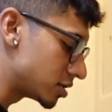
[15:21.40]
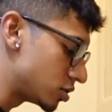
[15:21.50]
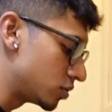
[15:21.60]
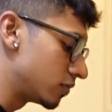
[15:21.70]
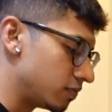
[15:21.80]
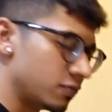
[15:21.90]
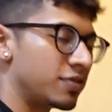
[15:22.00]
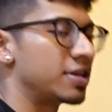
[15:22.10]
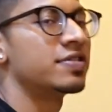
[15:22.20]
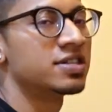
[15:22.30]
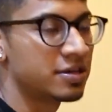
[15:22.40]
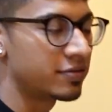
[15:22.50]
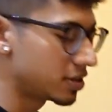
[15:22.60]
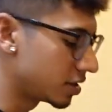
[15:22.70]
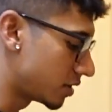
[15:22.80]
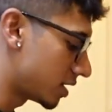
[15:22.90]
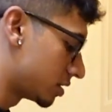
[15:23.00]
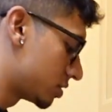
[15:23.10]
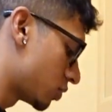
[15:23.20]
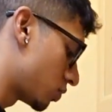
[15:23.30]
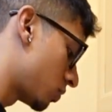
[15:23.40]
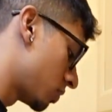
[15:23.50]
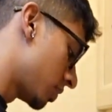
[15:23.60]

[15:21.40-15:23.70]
because flavor is everything, right? So